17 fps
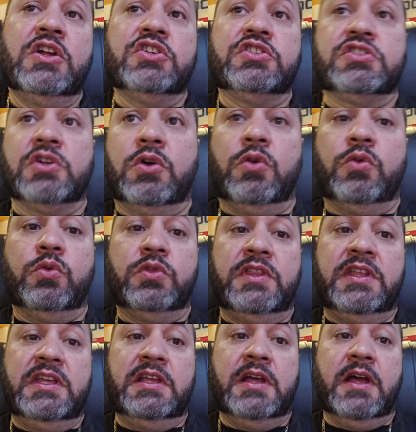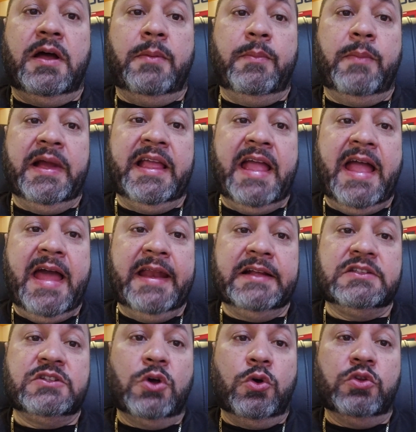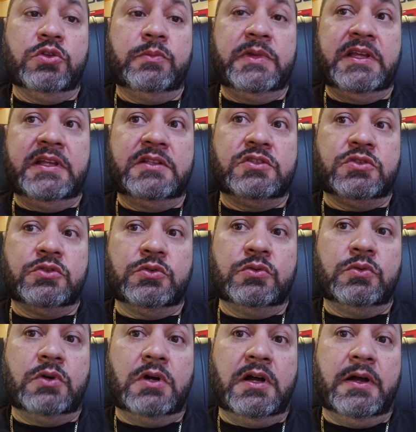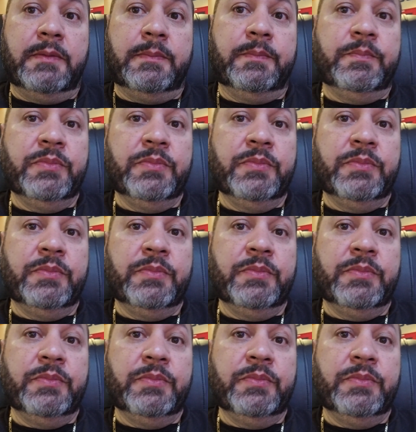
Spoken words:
So the mechanic told me to